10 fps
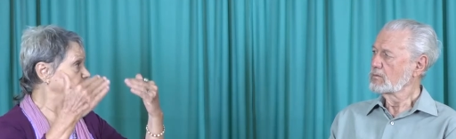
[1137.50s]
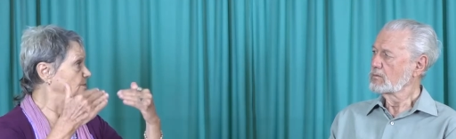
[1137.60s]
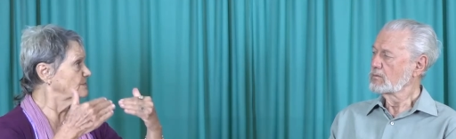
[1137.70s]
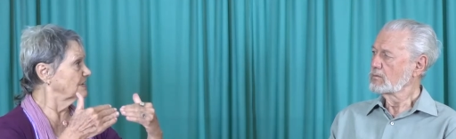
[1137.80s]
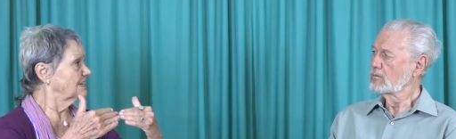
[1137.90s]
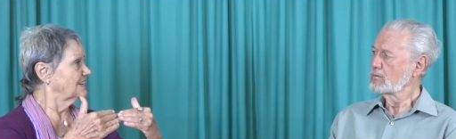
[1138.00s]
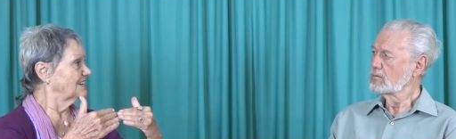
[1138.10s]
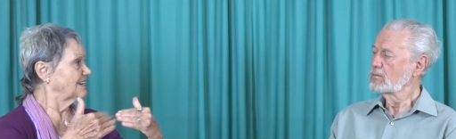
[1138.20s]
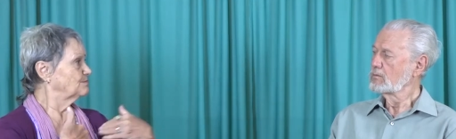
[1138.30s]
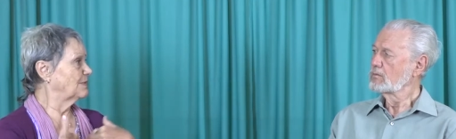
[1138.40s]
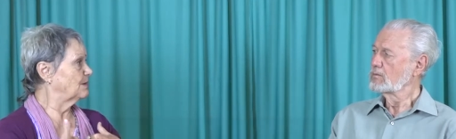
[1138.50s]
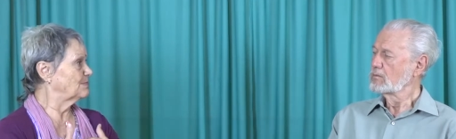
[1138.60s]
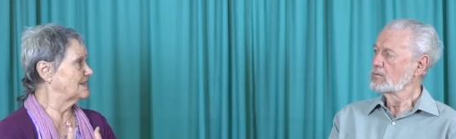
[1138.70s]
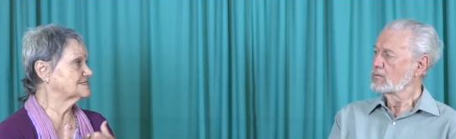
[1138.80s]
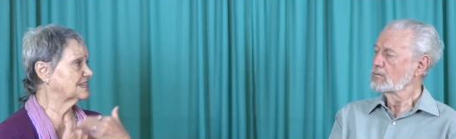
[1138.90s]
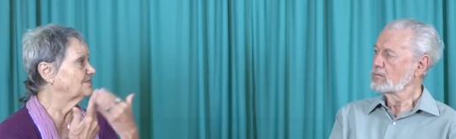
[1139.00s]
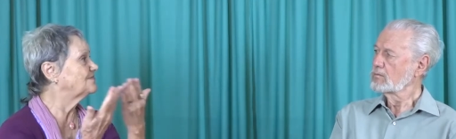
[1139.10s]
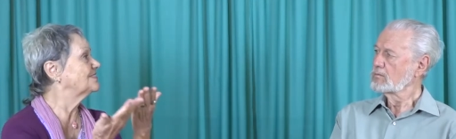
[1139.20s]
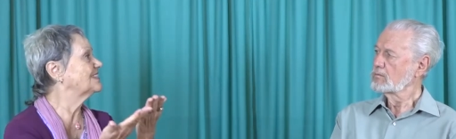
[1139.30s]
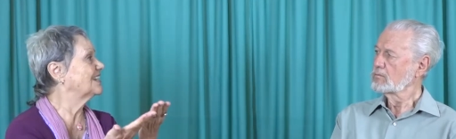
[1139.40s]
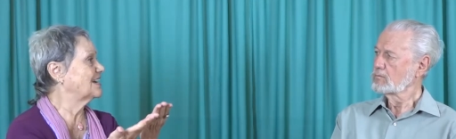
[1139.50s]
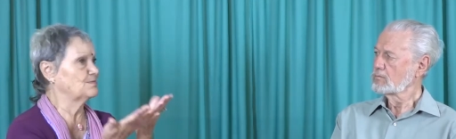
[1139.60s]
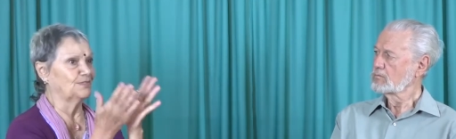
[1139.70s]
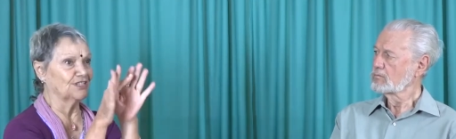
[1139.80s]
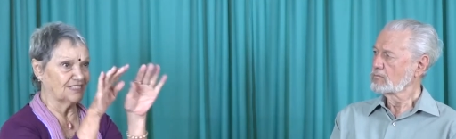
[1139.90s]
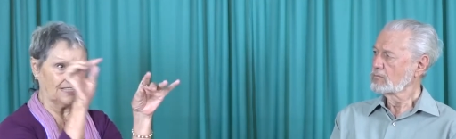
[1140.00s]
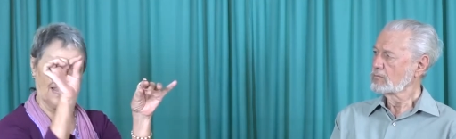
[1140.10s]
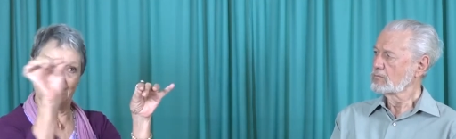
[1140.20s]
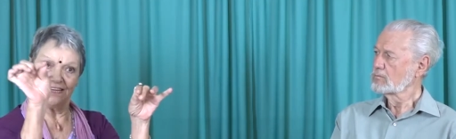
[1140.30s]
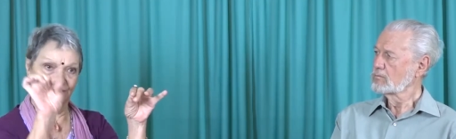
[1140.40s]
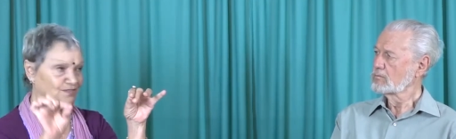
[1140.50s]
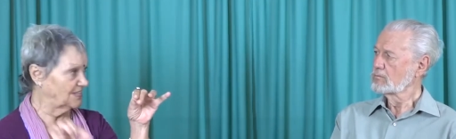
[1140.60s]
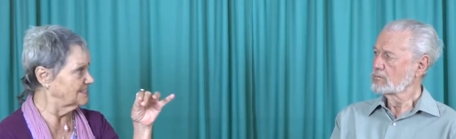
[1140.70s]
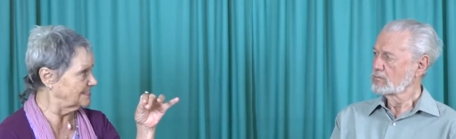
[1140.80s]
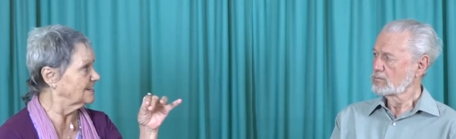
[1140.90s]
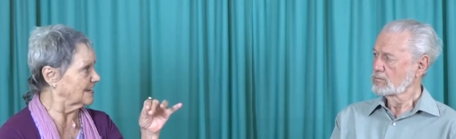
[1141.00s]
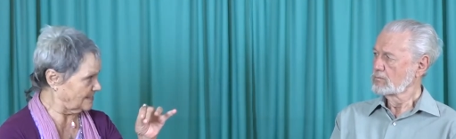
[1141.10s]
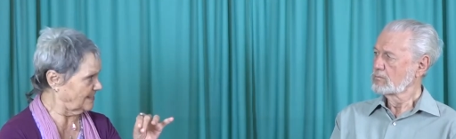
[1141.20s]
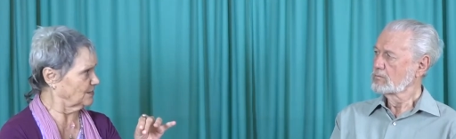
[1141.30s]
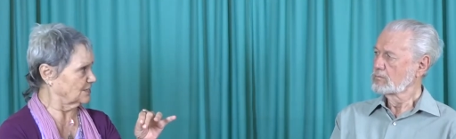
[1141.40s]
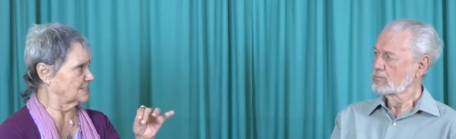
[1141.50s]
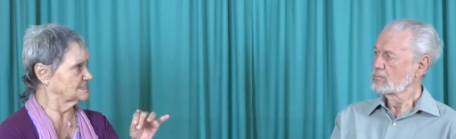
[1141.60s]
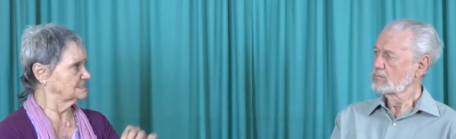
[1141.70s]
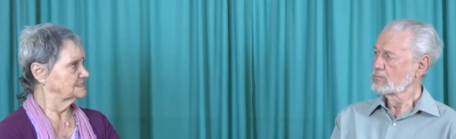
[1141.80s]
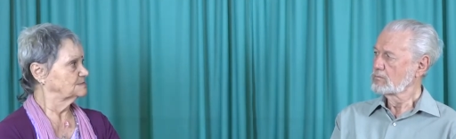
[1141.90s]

Speaker 1: am not, my, myself, I'm not in any of the three categories.